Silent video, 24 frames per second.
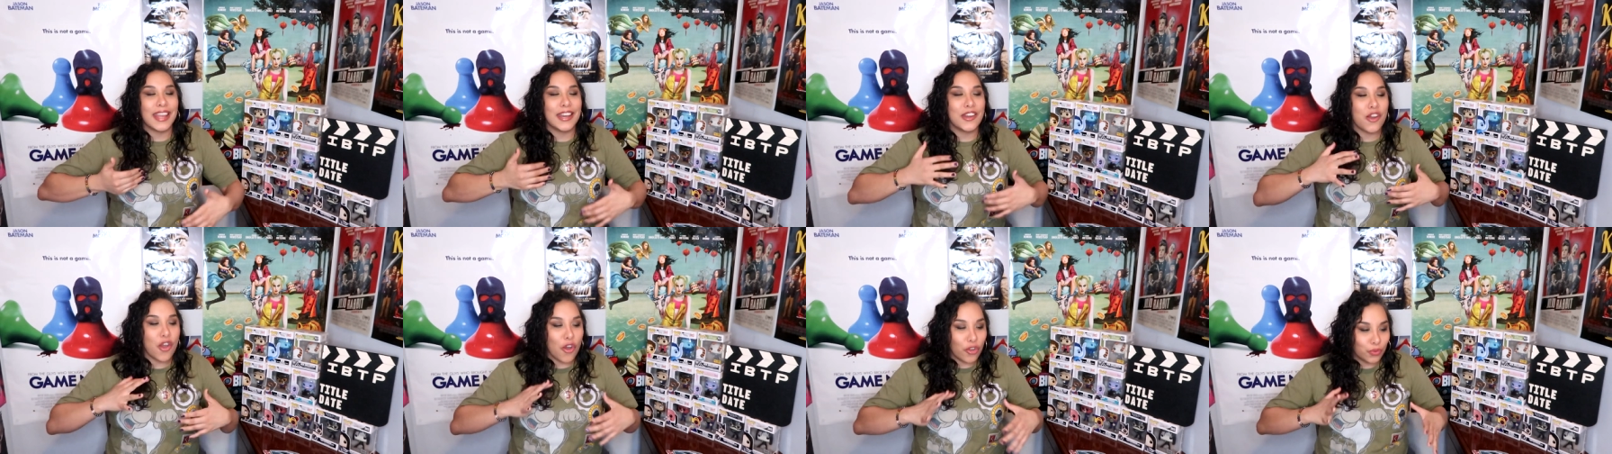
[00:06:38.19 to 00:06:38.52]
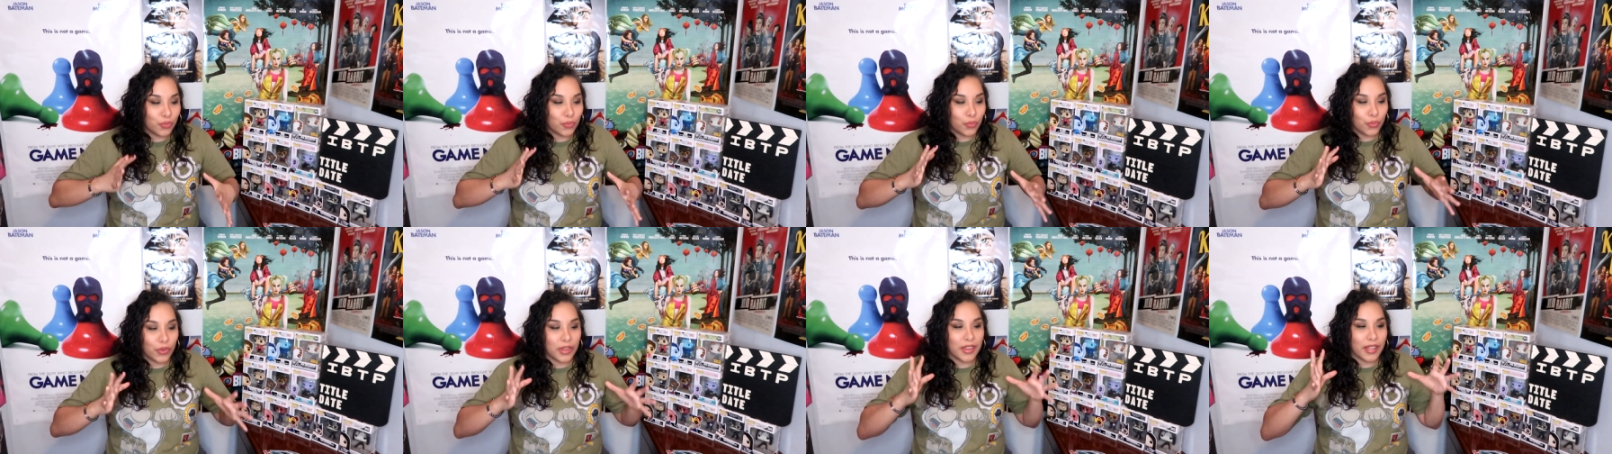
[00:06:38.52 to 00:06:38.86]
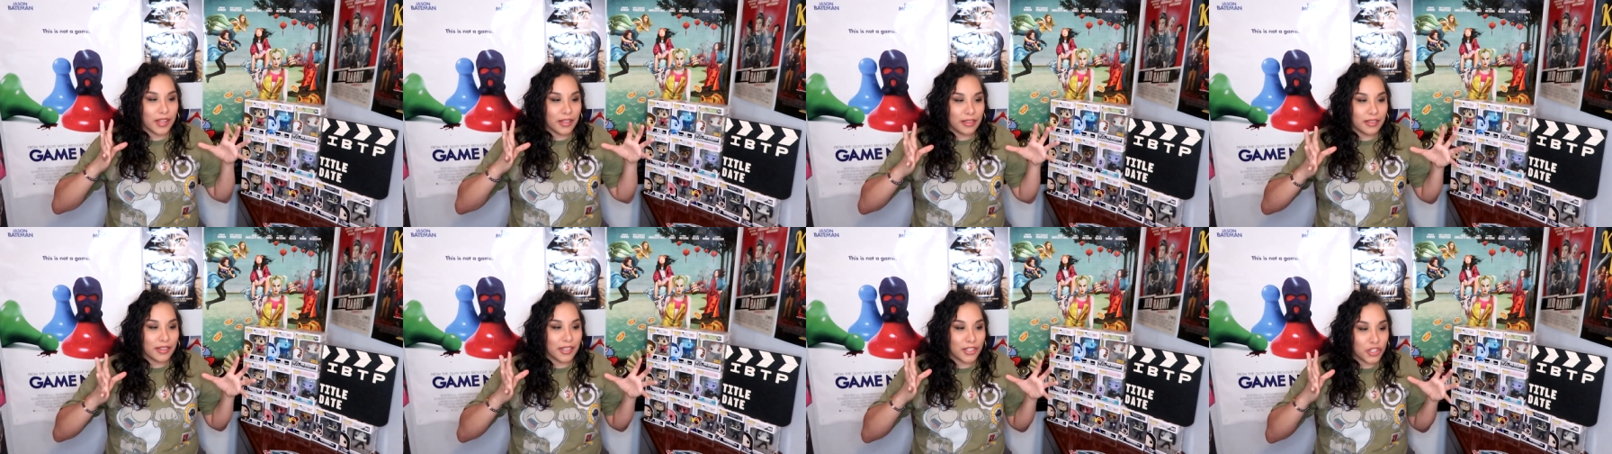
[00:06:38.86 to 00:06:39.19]
It knows
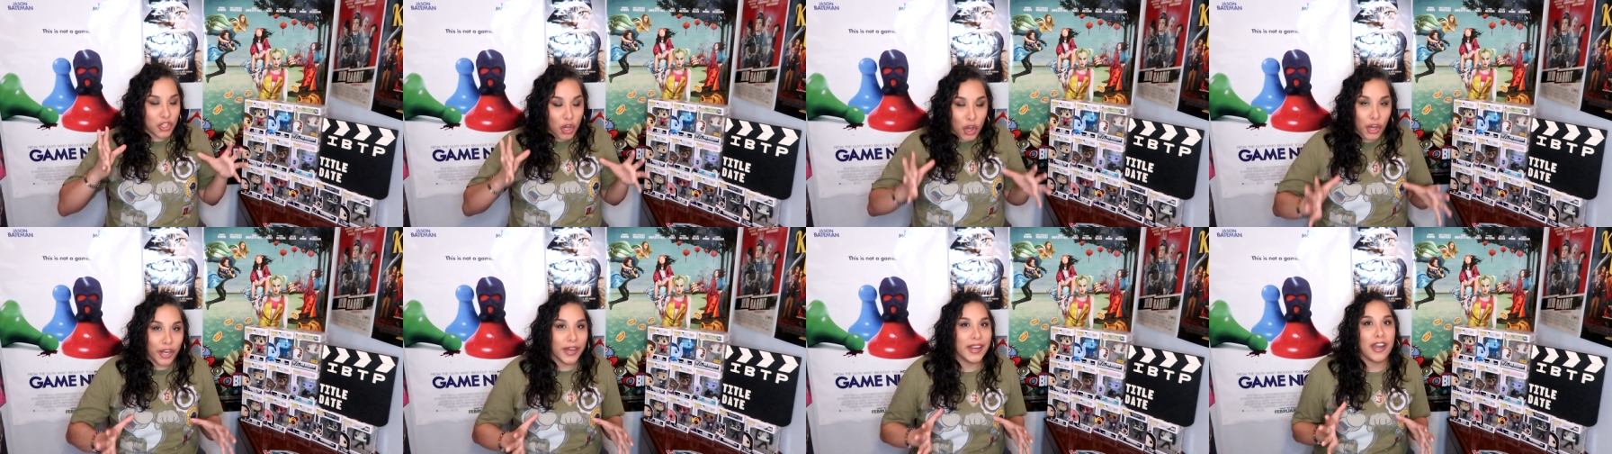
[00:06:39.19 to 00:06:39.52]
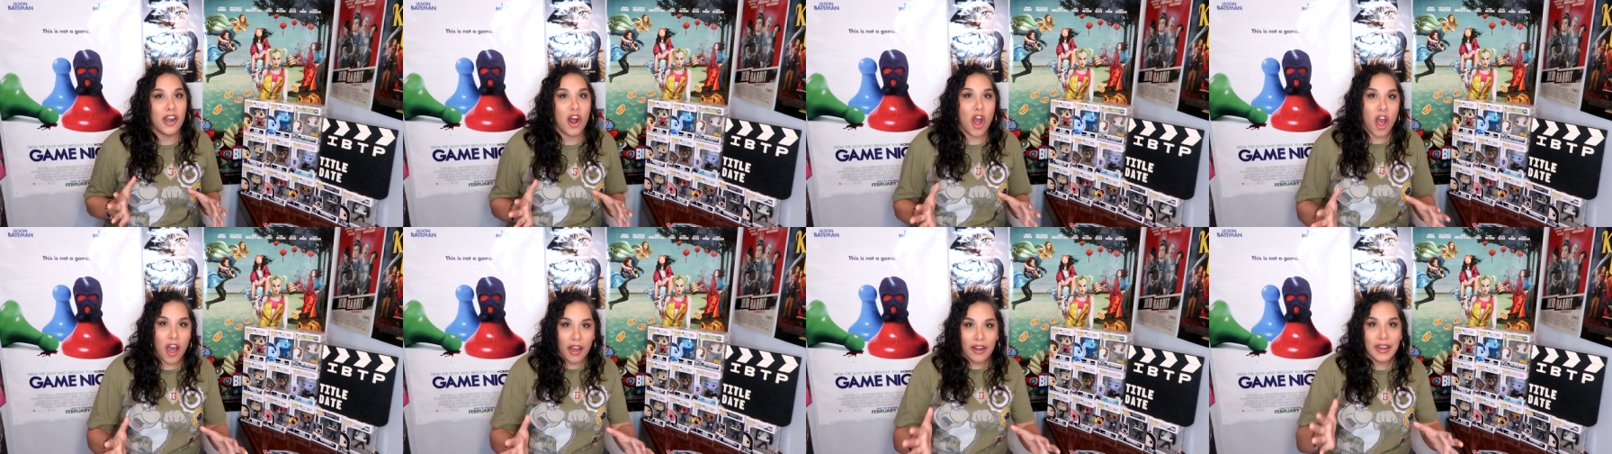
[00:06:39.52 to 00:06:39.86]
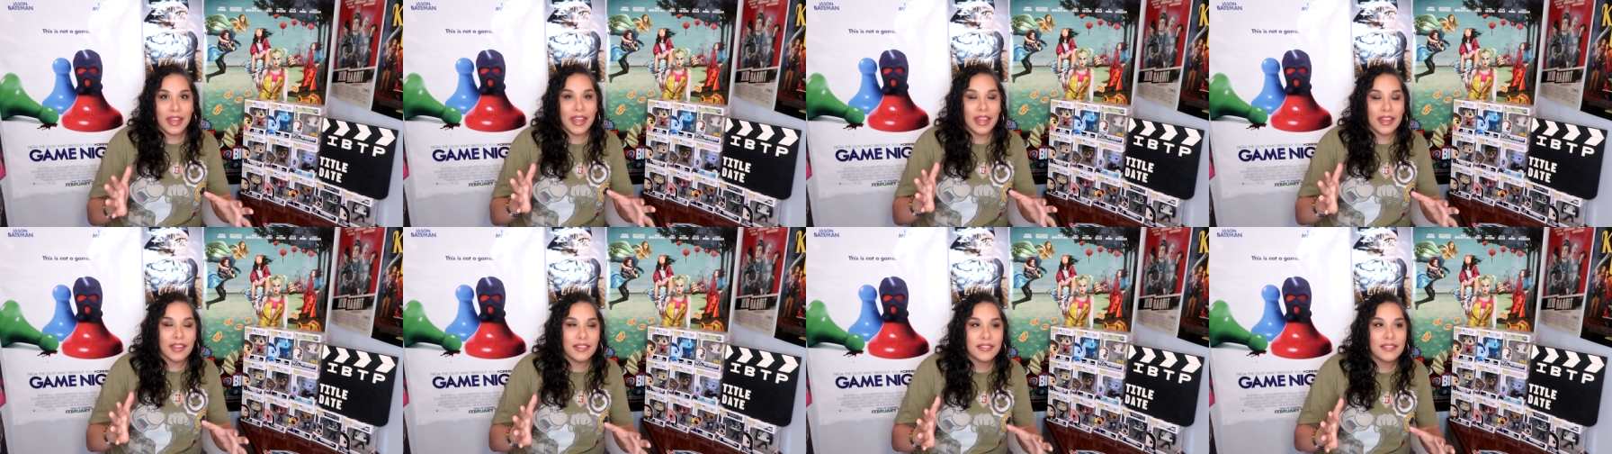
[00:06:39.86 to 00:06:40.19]
the, the targeted
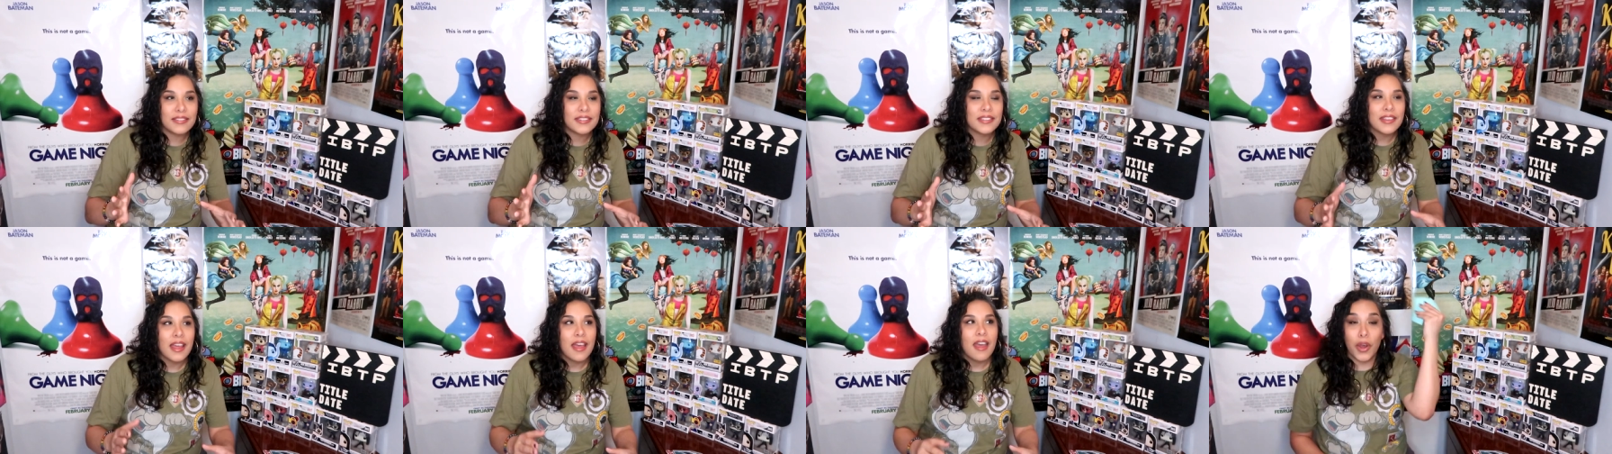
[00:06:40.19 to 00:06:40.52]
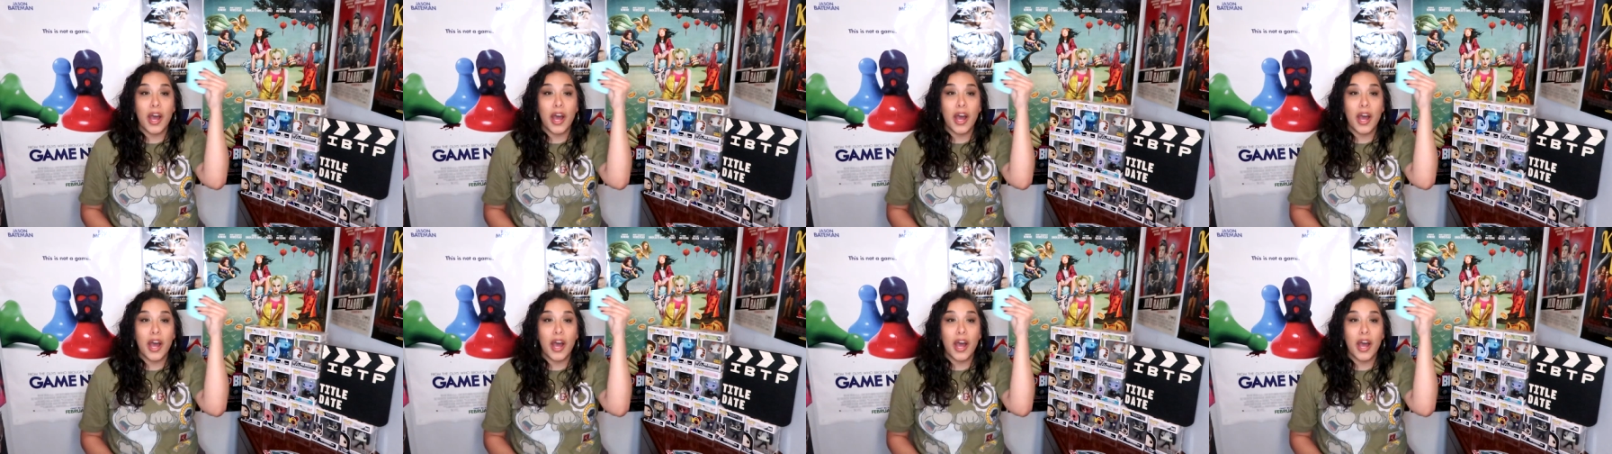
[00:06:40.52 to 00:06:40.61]
audience.